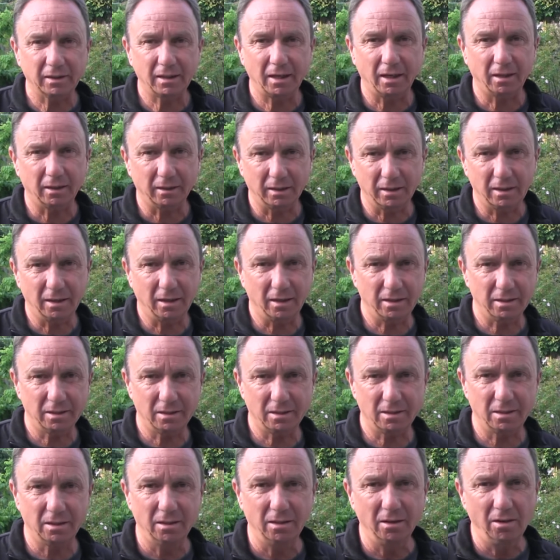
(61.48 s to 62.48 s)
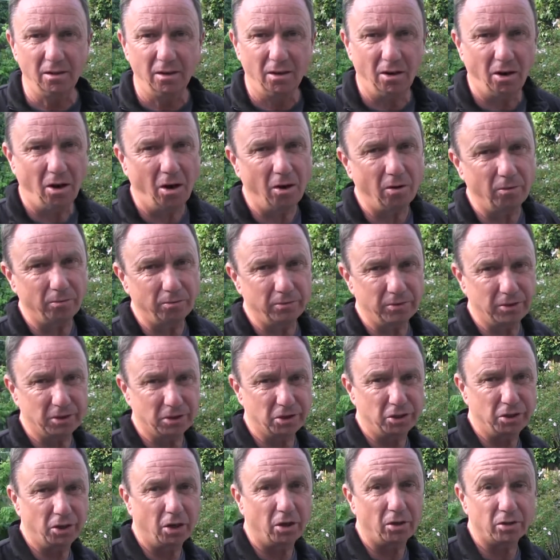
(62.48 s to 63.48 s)
colour cast of the
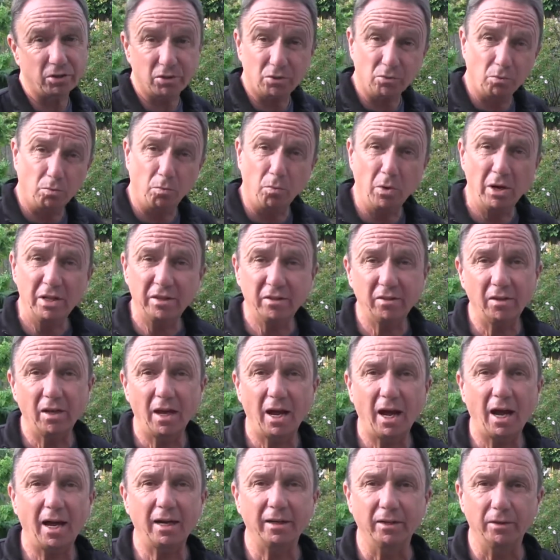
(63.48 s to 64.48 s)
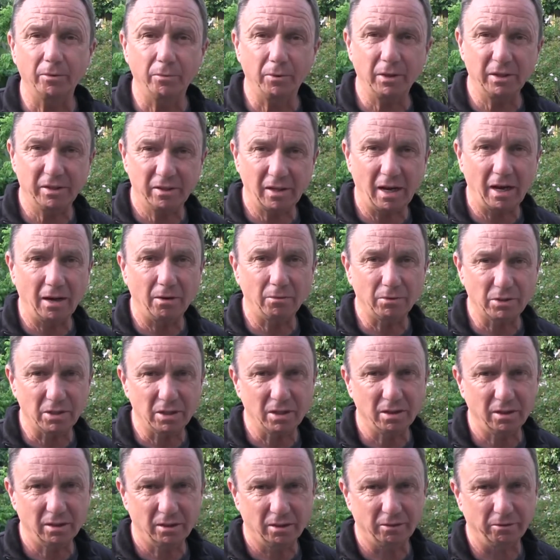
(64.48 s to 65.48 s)
shots with and
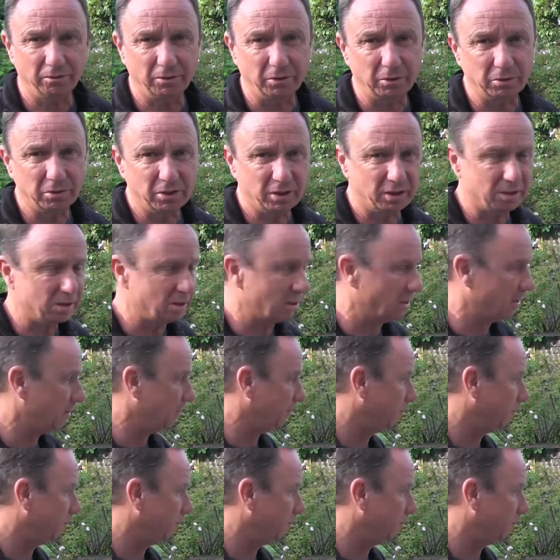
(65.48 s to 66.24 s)
without the filters.